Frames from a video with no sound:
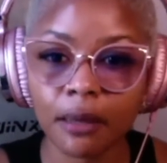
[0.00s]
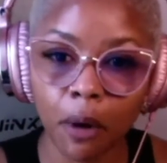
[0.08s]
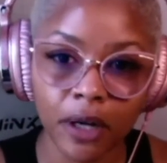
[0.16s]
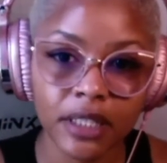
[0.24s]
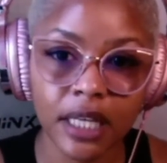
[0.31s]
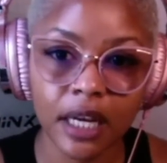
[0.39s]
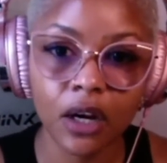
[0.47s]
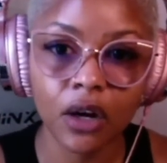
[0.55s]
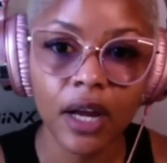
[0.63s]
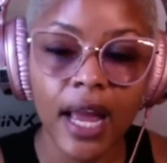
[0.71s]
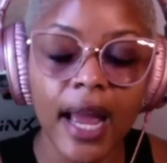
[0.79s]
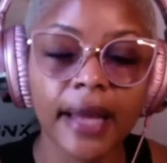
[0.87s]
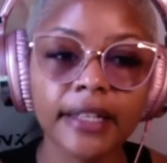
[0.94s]
Martell.
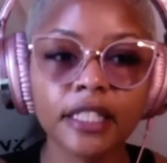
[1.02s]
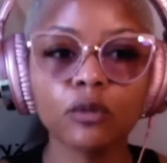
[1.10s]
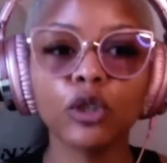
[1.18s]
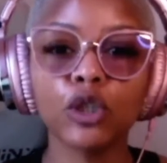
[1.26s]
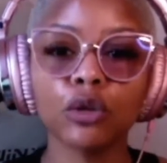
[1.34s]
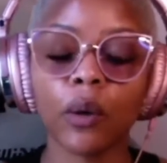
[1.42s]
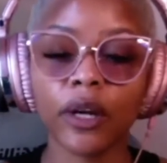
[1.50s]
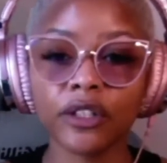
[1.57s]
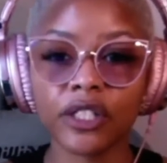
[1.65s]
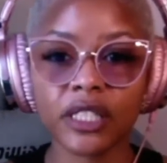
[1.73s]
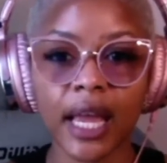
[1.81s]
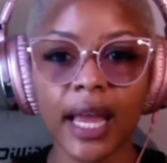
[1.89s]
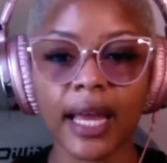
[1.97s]
And this is what you don't
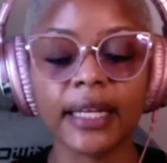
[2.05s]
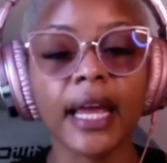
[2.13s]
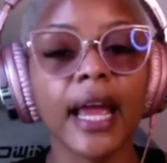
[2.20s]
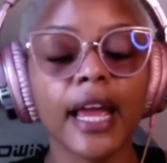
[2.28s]
understand.